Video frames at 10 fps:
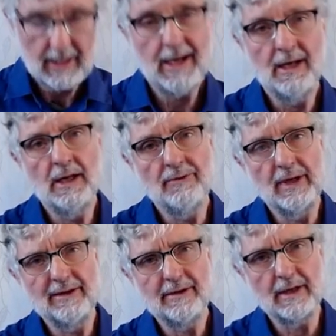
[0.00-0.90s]
and
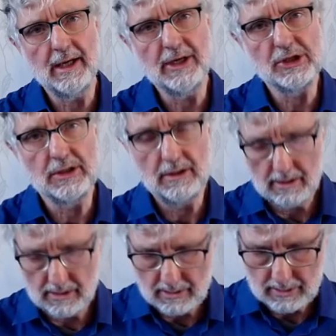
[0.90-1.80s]
investigation
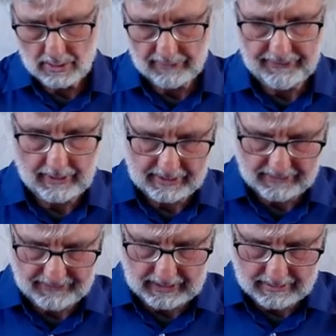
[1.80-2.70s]
of
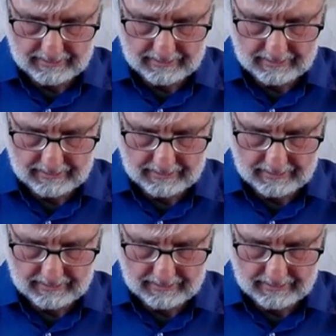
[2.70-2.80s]
philosophy.